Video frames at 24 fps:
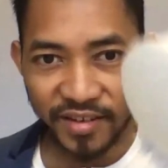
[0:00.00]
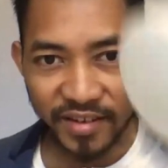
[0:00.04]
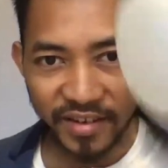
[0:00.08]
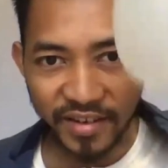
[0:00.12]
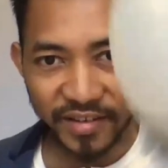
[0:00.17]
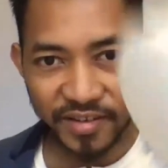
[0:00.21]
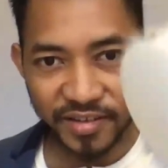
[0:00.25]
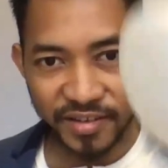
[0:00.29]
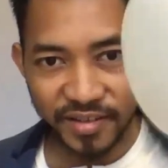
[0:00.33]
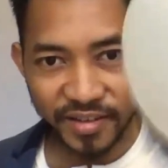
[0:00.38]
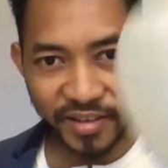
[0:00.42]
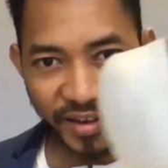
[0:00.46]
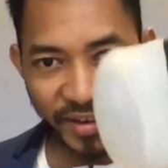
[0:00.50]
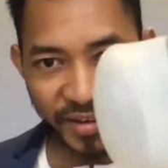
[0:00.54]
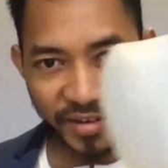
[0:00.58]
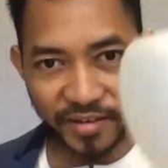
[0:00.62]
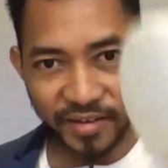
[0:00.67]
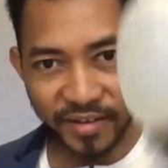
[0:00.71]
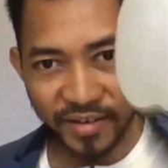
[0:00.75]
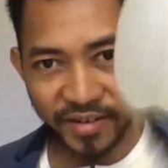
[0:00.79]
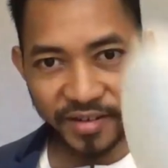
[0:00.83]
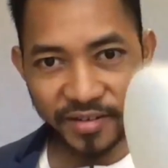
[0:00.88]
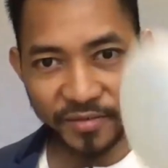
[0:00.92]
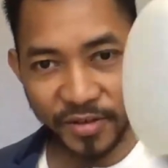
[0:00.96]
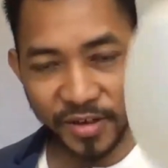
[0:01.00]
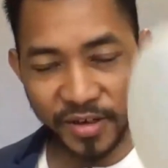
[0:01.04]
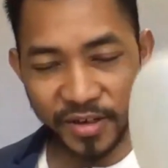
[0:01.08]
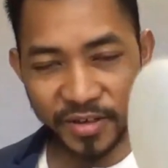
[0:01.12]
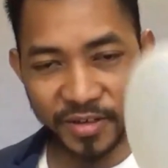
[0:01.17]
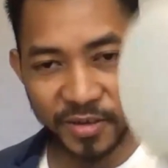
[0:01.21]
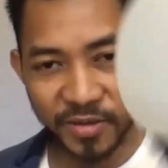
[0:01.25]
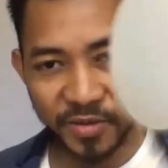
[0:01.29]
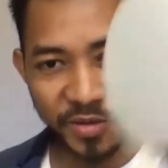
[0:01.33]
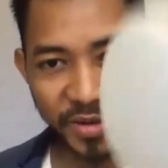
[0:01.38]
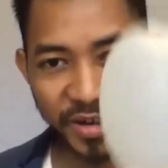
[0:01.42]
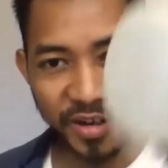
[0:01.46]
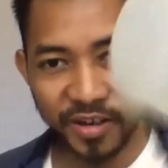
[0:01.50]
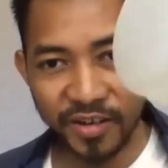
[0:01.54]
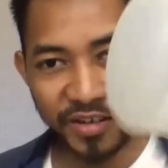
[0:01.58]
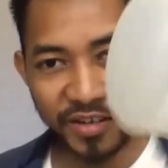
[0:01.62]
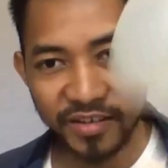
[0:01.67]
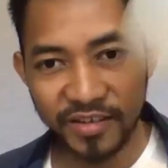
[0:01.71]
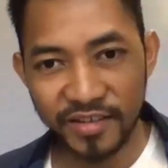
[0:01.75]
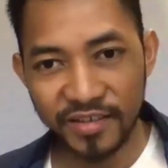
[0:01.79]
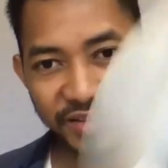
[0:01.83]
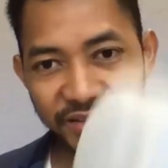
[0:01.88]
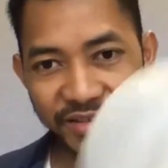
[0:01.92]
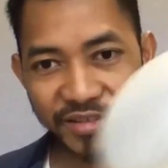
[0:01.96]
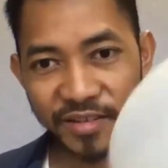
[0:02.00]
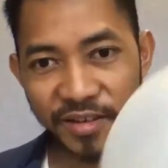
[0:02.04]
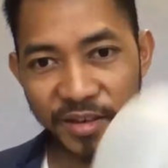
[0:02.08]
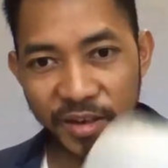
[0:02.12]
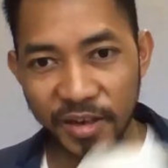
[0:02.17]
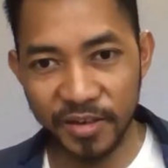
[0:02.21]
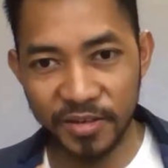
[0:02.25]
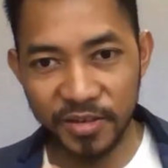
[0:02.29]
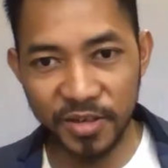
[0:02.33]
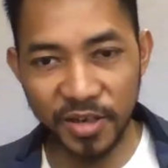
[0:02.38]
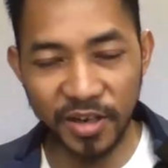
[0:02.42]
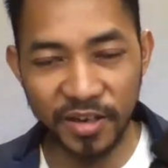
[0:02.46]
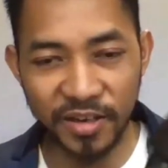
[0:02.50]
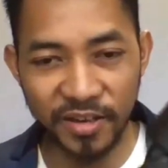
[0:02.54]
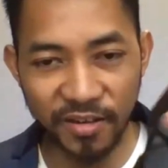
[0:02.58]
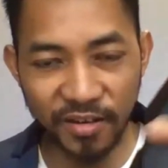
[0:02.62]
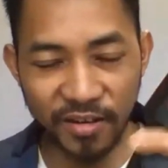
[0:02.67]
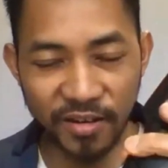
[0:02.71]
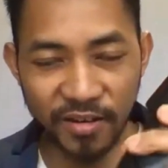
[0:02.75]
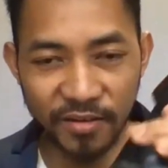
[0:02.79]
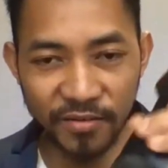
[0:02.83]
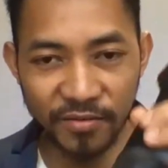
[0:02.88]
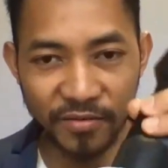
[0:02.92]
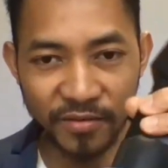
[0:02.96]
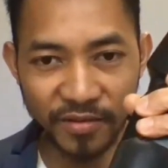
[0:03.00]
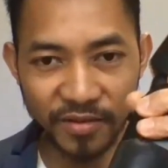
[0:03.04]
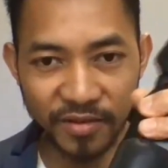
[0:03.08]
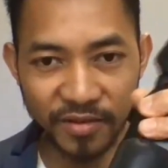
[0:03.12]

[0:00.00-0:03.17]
It's like really strong. Can't shake it off.